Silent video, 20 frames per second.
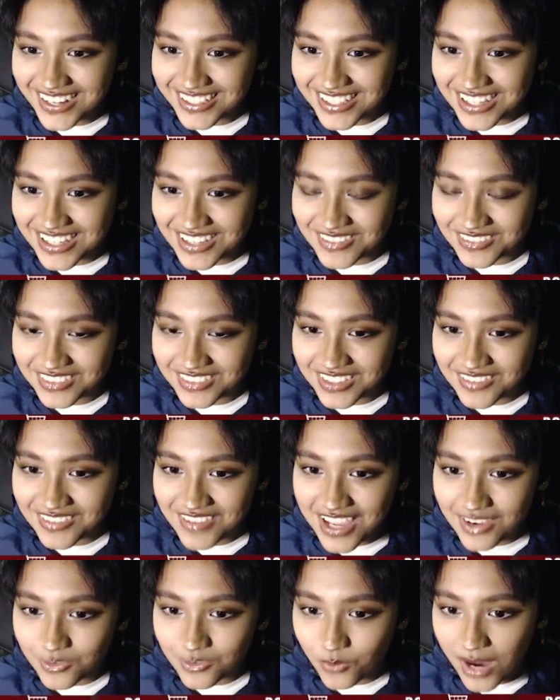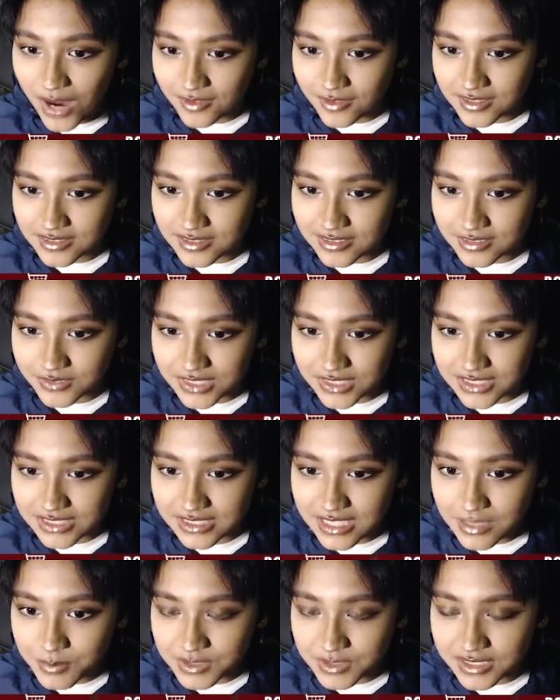I come. The wow, this is some
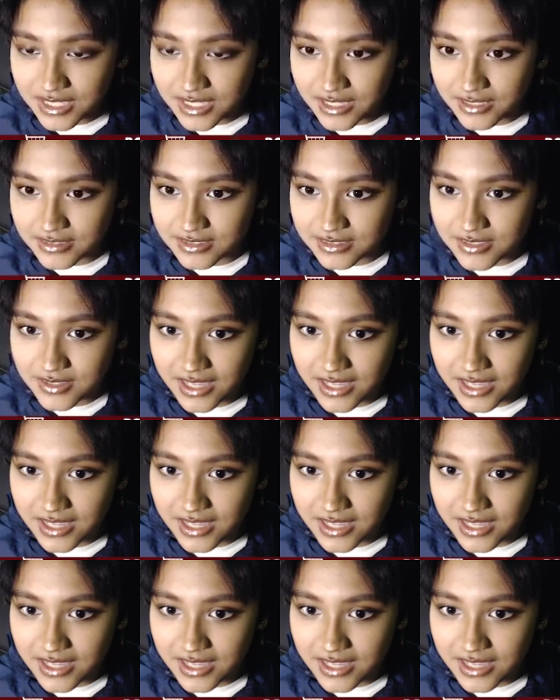steep stairs.